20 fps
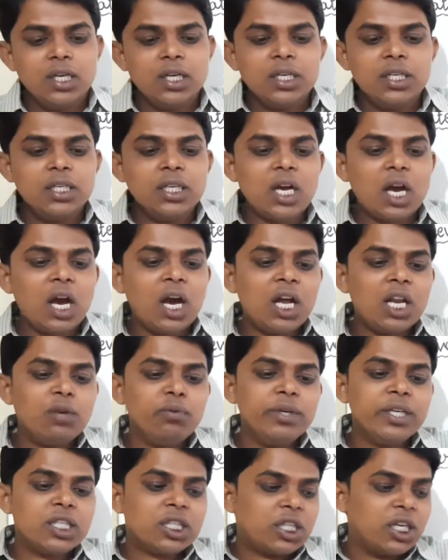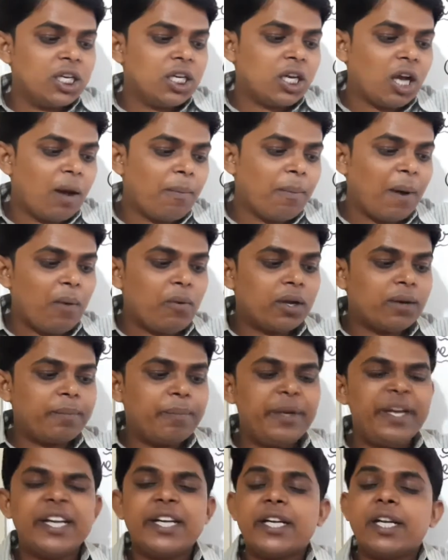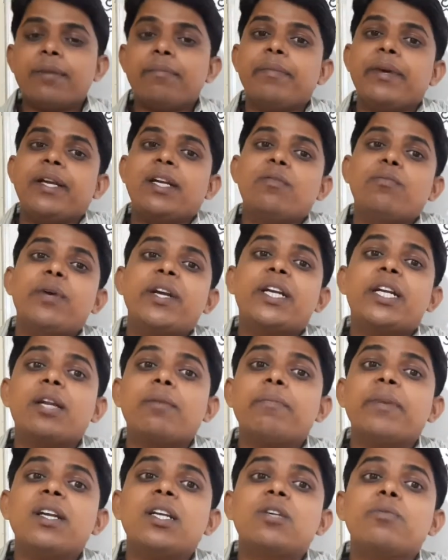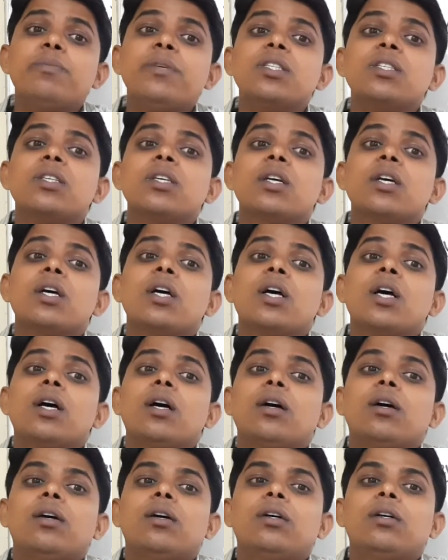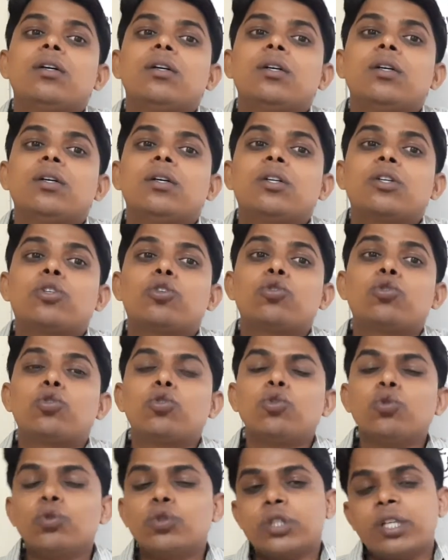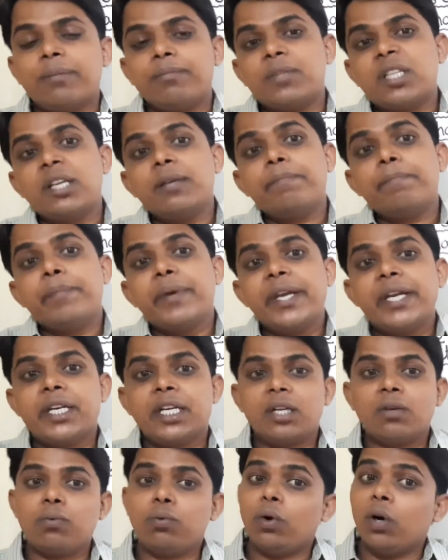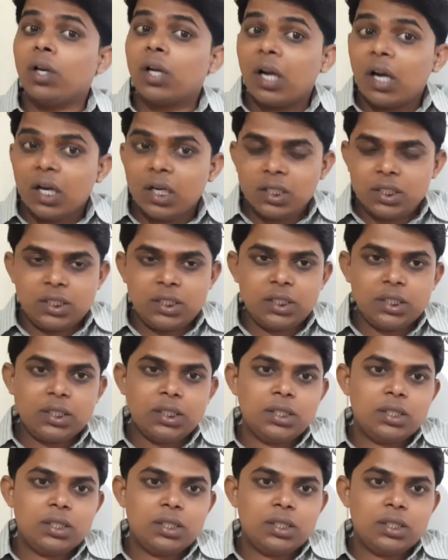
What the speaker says: our betterment. Betterment means to do something better for us.